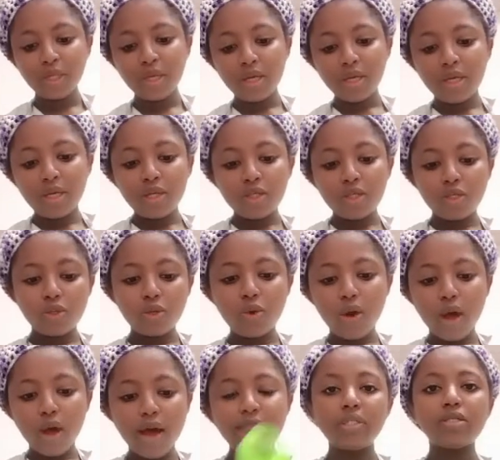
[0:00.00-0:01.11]
So after
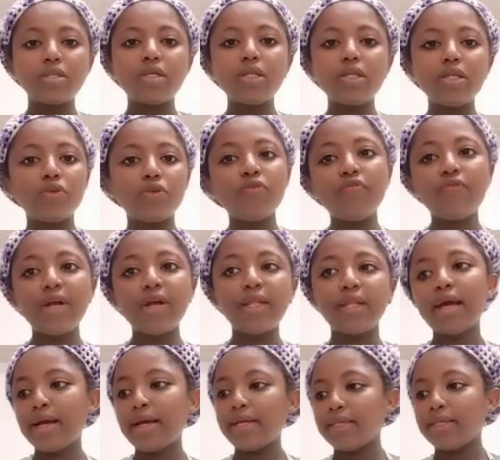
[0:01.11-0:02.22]
soaking it
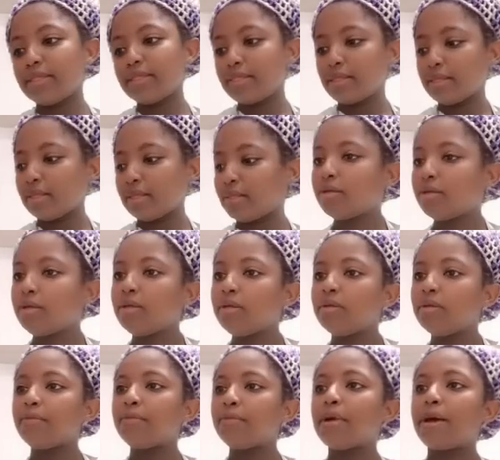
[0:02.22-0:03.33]
overnight
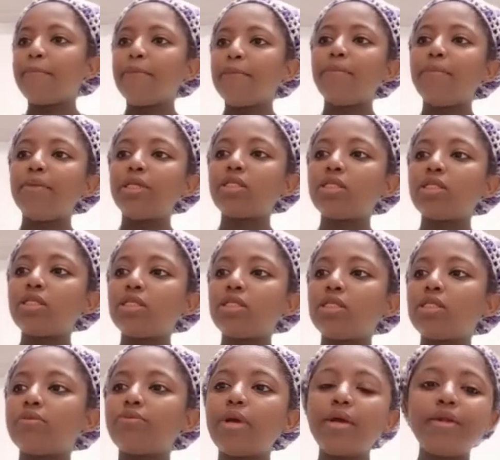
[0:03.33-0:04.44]
and my beans
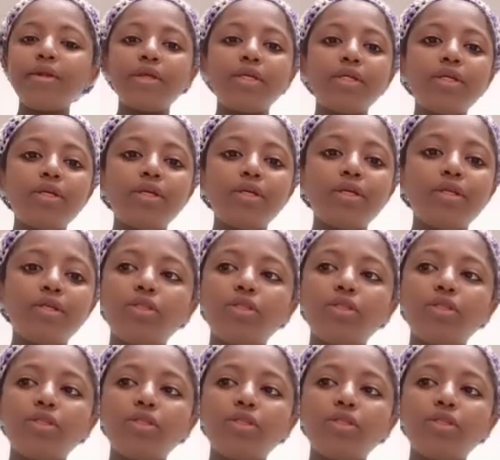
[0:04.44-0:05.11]
is ready